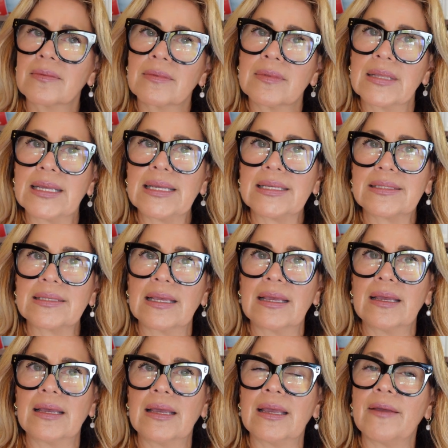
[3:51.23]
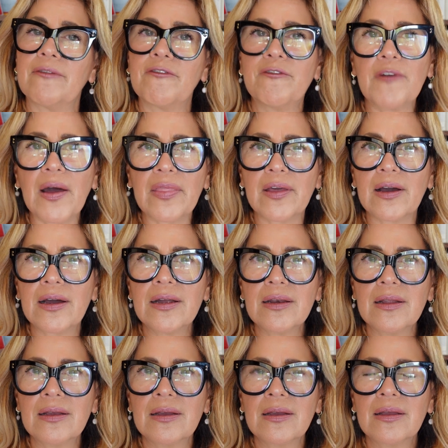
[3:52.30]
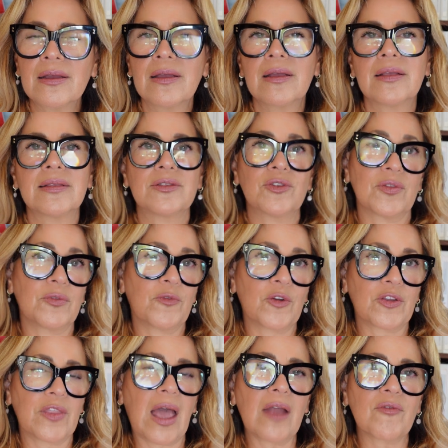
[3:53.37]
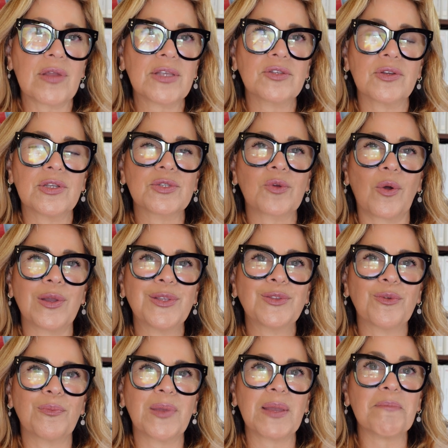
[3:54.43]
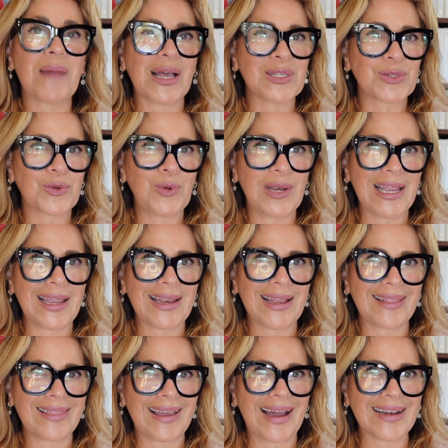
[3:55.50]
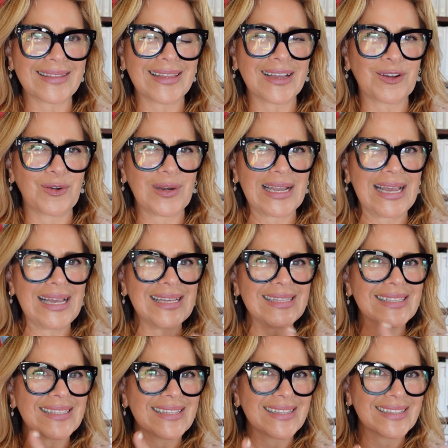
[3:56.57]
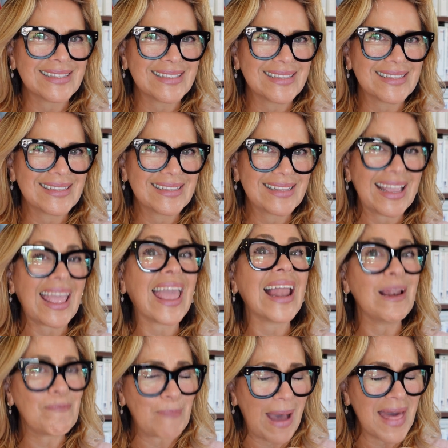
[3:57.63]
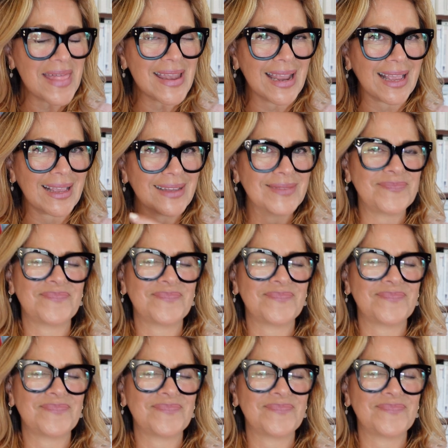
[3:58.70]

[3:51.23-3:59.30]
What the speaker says: is a father. So for that reason, it's going to be masculine, and the article is el padre.